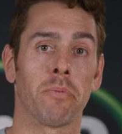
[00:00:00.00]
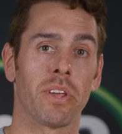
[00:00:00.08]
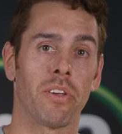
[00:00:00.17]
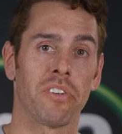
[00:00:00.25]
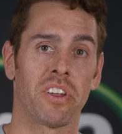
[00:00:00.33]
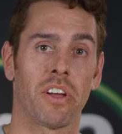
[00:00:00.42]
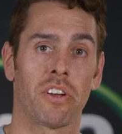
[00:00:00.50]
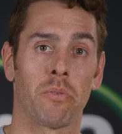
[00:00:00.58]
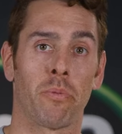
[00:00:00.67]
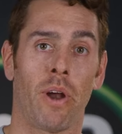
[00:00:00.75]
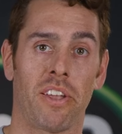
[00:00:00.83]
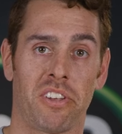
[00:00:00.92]
be using a
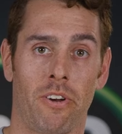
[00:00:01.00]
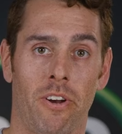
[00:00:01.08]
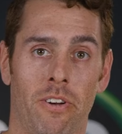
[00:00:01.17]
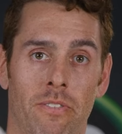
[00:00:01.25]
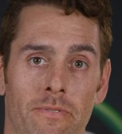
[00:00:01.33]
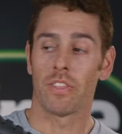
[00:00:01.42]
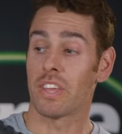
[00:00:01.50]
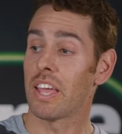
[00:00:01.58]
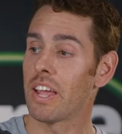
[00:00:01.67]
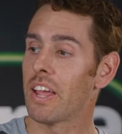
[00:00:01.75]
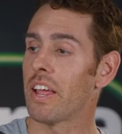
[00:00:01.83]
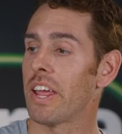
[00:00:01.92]
compressor. The
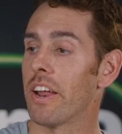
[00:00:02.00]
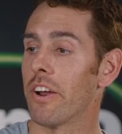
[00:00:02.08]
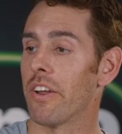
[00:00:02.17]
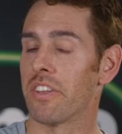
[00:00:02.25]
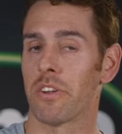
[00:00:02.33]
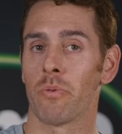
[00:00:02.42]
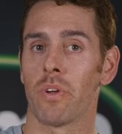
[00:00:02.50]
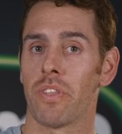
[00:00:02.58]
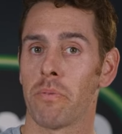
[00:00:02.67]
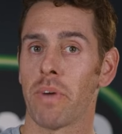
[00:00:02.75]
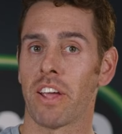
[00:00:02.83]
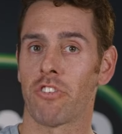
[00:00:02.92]
key here is to
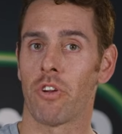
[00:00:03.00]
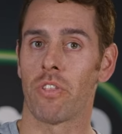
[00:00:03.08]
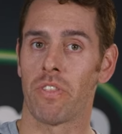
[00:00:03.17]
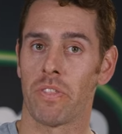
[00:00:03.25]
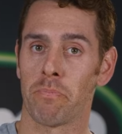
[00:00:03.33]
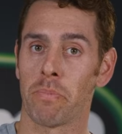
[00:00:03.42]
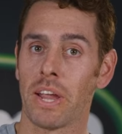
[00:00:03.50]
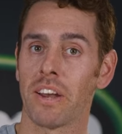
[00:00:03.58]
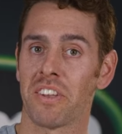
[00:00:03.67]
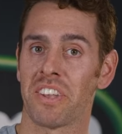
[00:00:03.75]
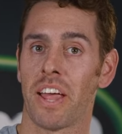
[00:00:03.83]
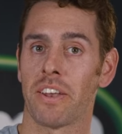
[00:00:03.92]
really make sure that the bead
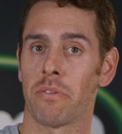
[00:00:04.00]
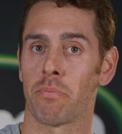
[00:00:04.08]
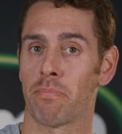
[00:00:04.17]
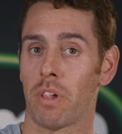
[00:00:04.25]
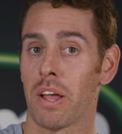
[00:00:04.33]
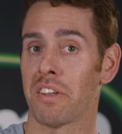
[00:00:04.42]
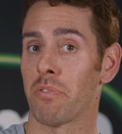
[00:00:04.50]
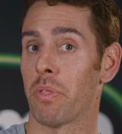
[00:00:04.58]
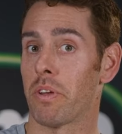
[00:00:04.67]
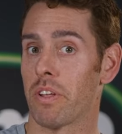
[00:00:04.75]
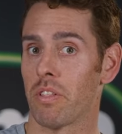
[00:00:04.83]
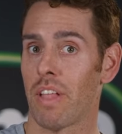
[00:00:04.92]
is set into place
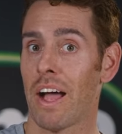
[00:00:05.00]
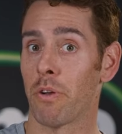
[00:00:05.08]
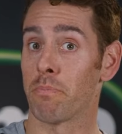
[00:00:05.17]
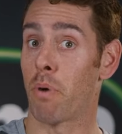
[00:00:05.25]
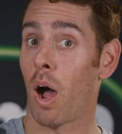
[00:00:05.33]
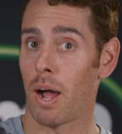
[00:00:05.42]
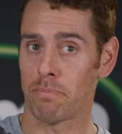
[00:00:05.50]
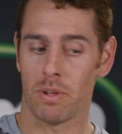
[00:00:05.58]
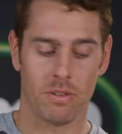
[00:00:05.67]
with a loud pop.